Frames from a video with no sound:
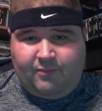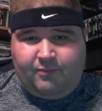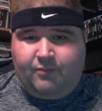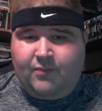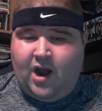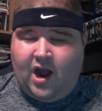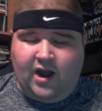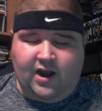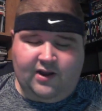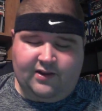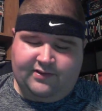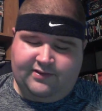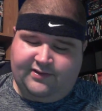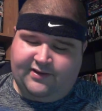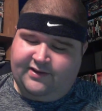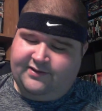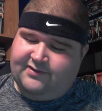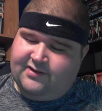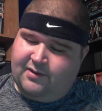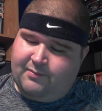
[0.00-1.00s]

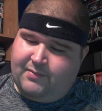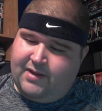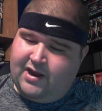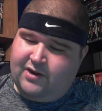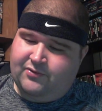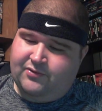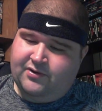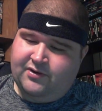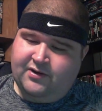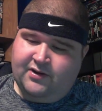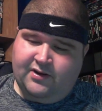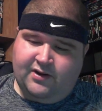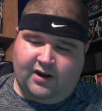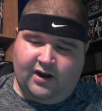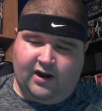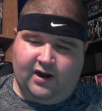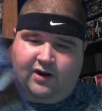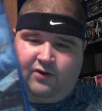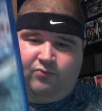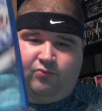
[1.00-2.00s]
amount.
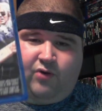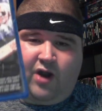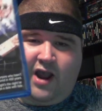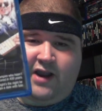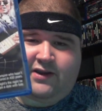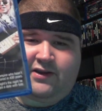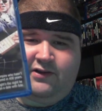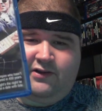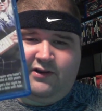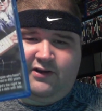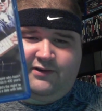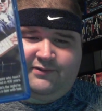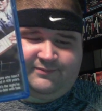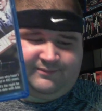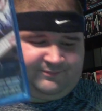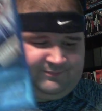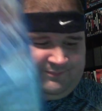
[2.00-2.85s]
Rockula.